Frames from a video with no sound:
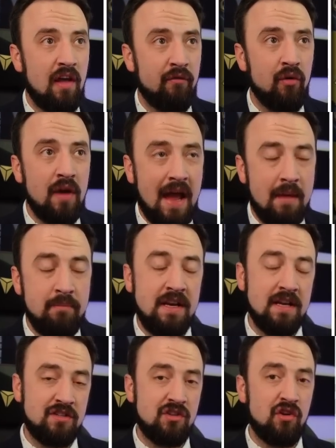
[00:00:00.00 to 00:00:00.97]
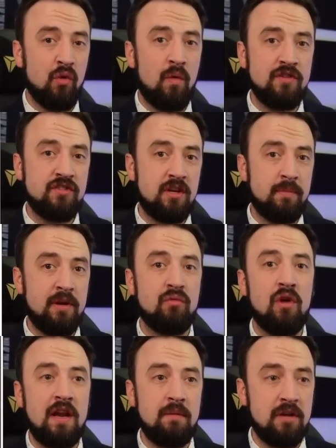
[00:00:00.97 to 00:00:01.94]
the level cap because they're the ones that have
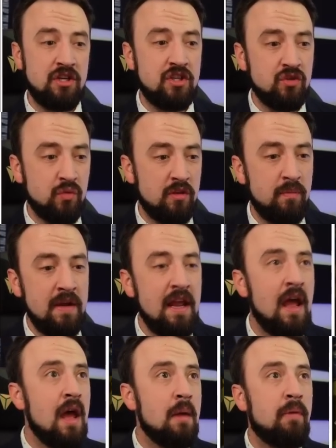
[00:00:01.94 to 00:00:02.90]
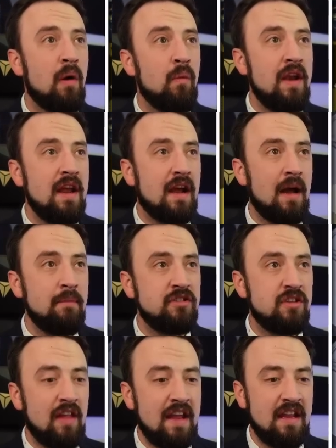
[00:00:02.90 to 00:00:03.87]
been running missions with me. But when it
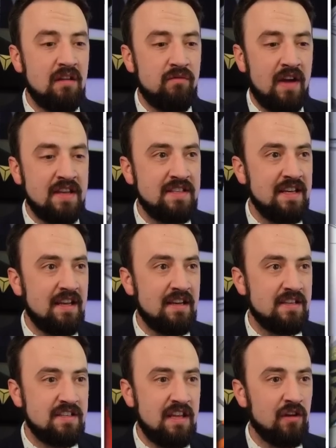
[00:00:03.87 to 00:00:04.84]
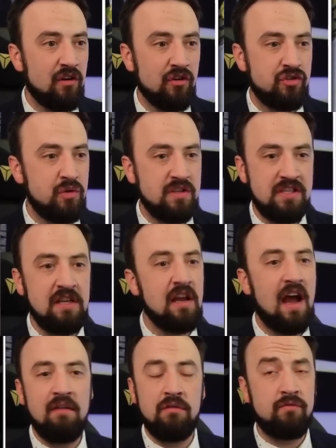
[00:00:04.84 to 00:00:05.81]
comes to like investing into skills, you can
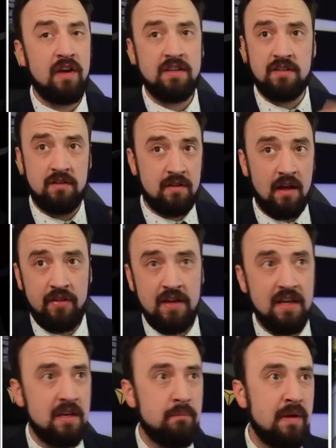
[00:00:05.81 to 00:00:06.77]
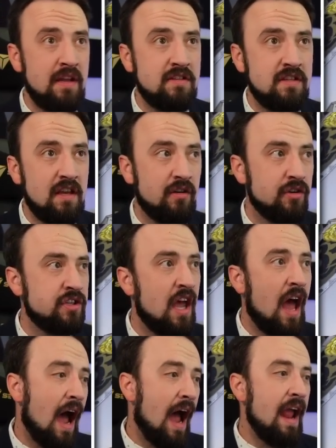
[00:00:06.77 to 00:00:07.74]
see I've invested nothing into Ben's skills.
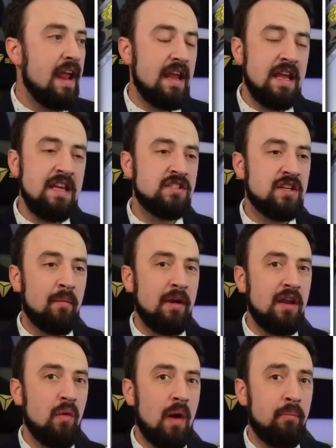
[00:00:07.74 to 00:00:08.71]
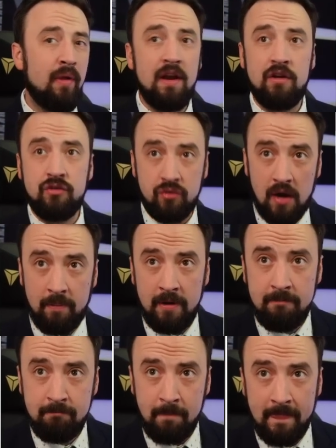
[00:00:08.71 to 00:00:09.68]
He's somebody who I plan on
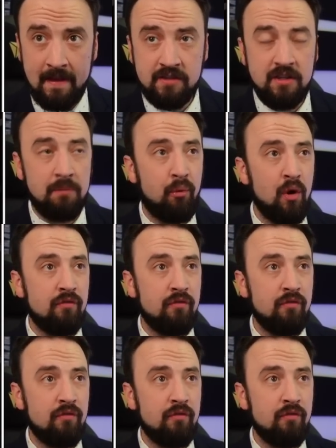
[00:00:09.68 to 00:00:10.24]
dropping at some